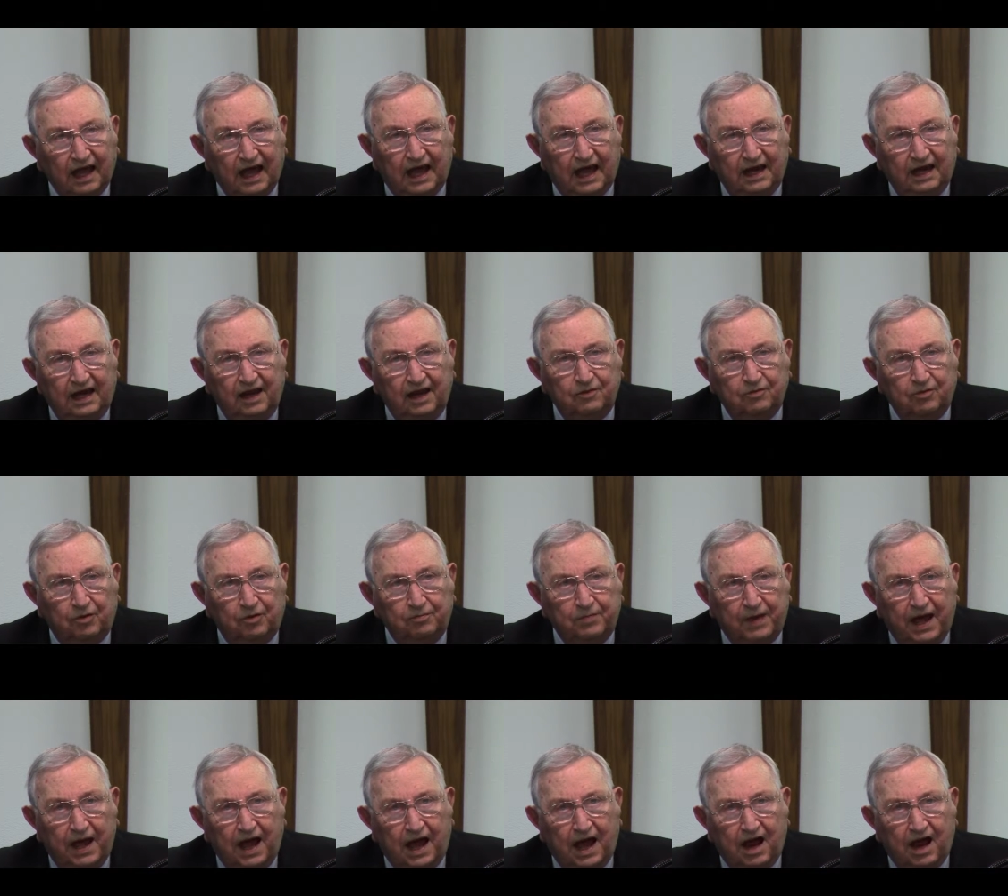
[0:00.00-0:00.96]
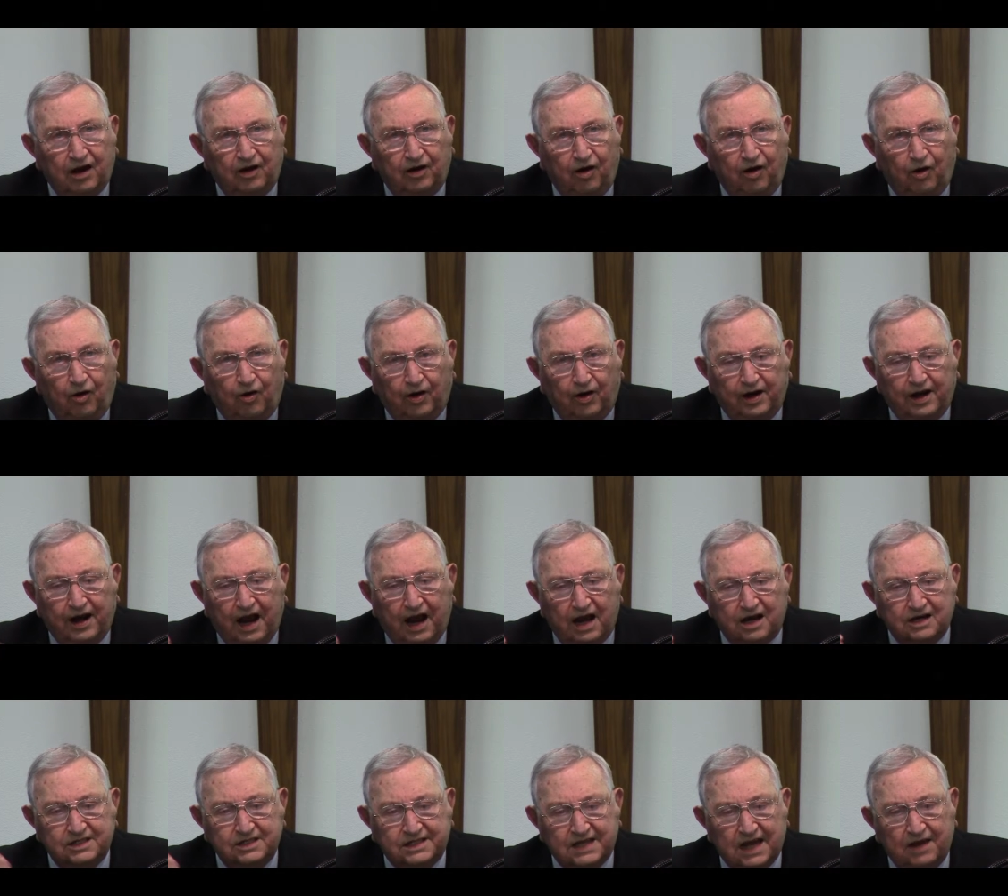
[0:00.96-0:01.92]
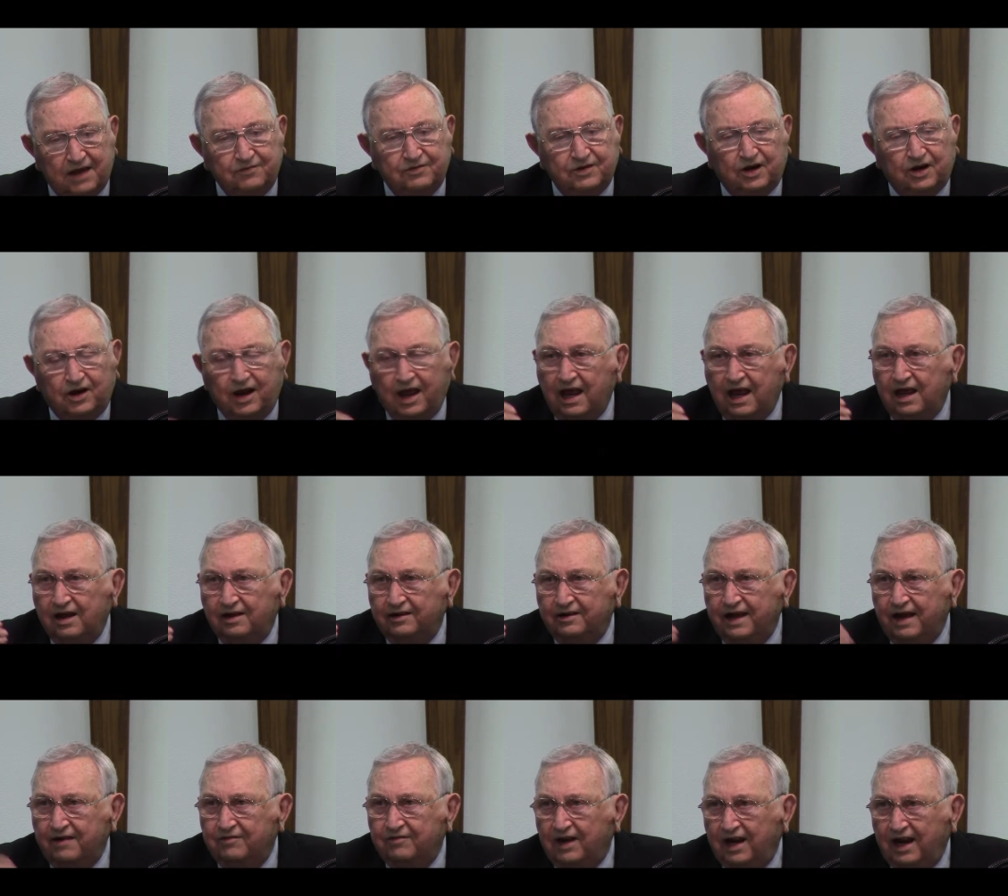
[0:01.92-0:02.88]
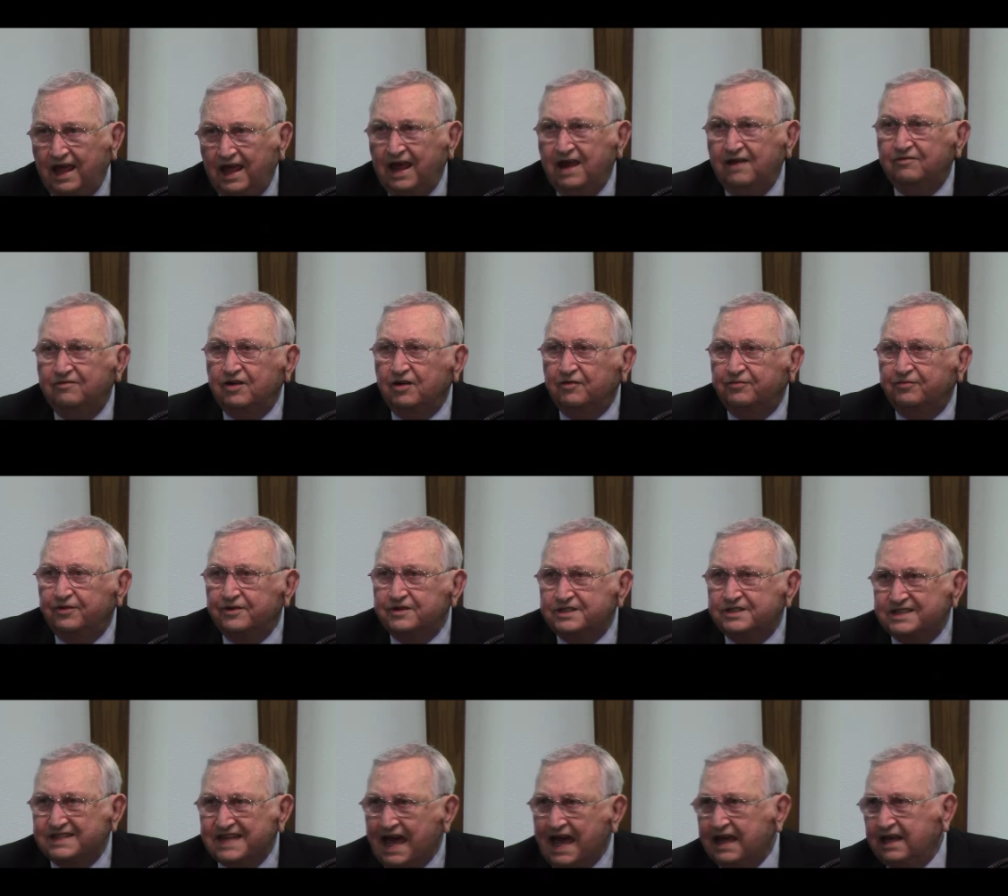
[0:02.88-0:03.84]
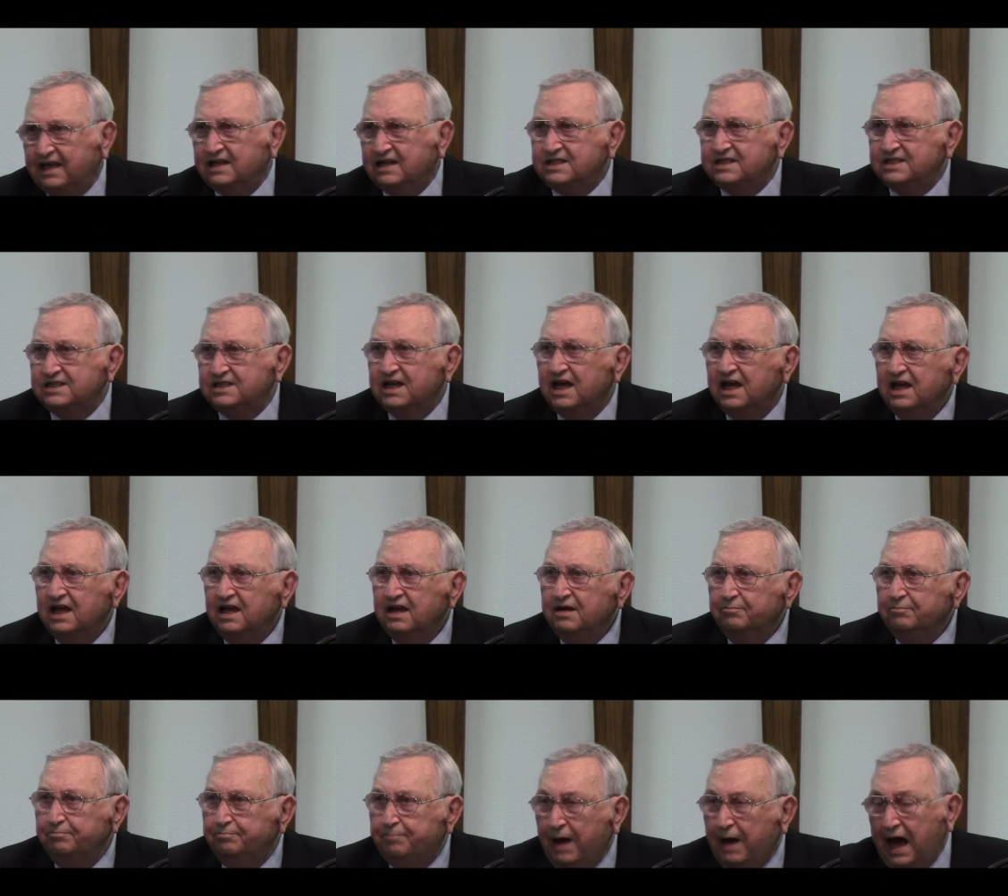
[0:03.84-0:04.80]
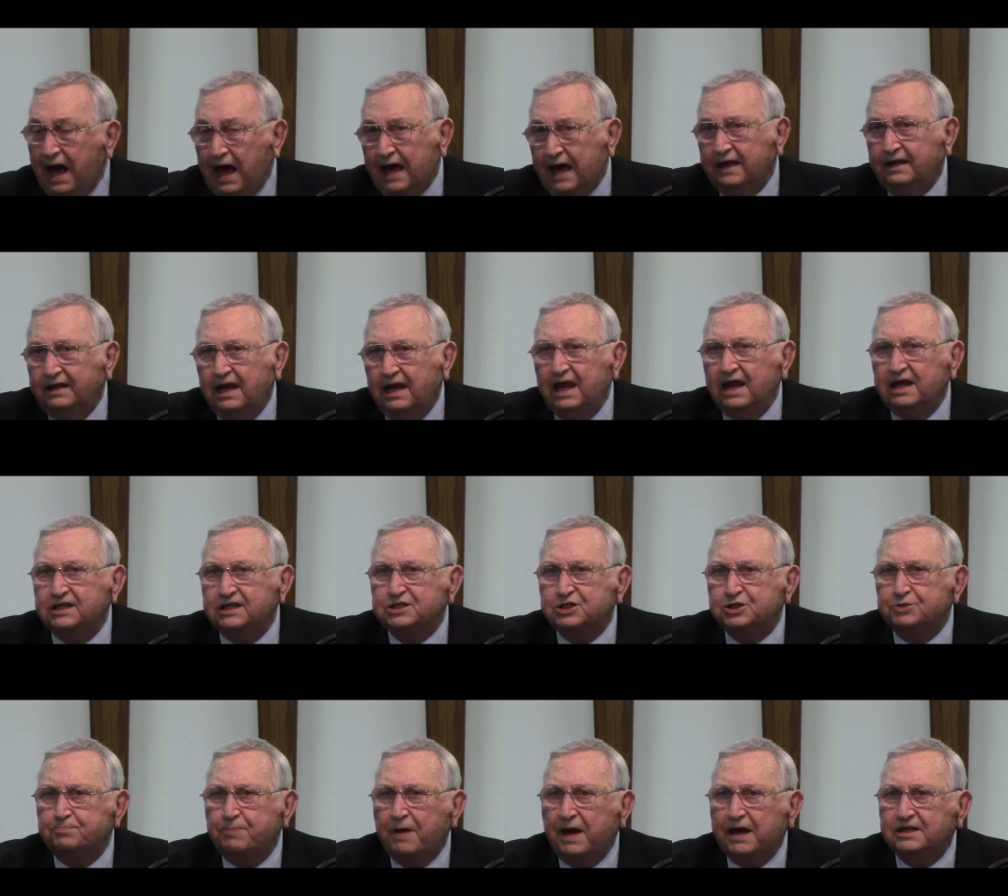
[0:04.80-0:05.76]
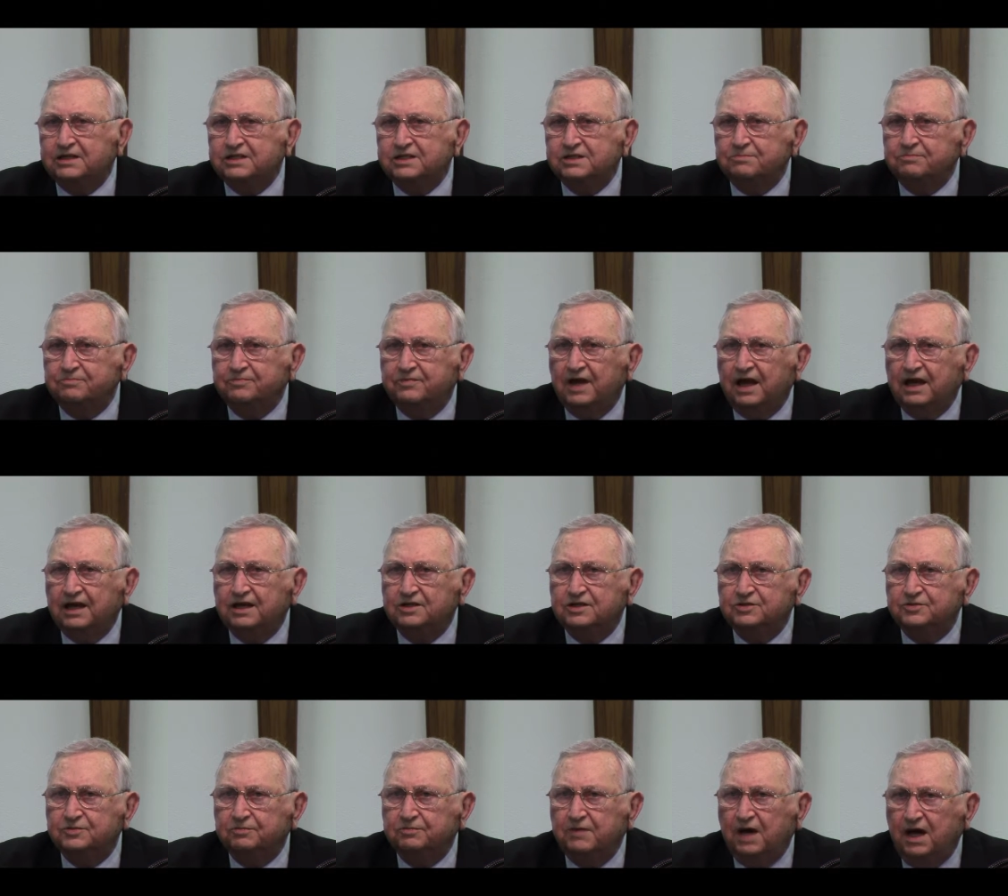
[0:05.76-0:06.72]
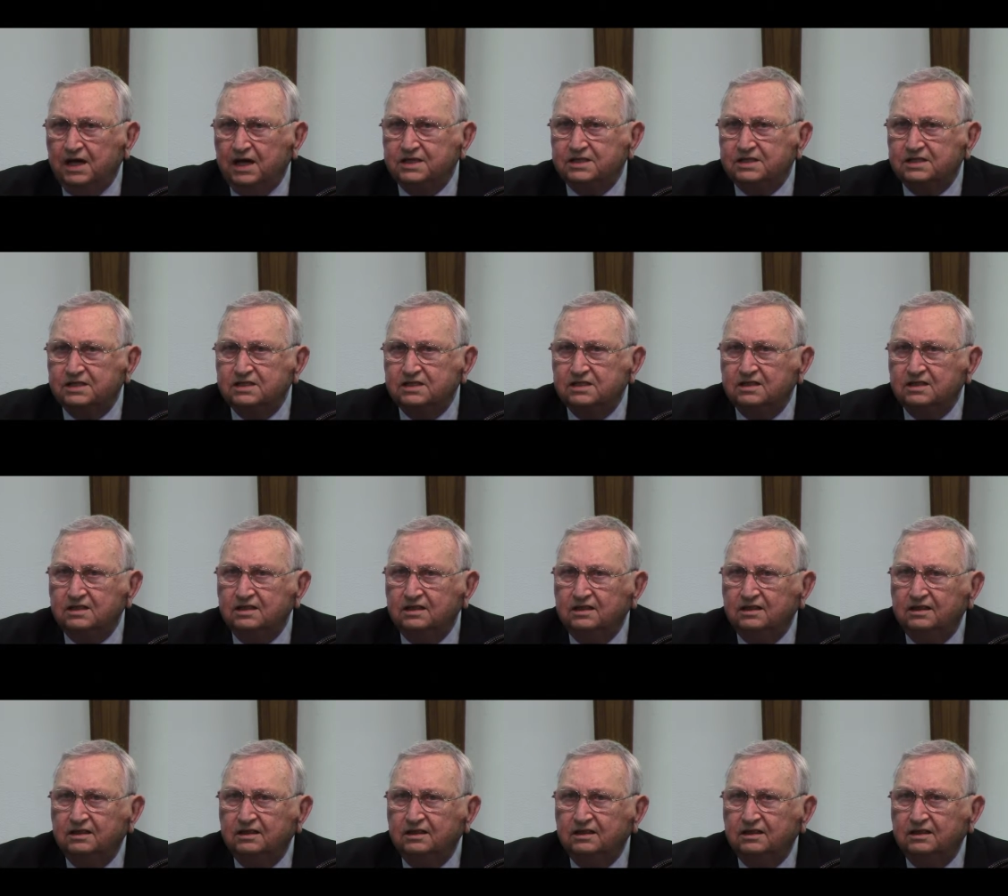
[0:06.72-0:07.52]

And He will be our Lord and our Savior, and He'll never leave nor forsake us. But he expects some things from us.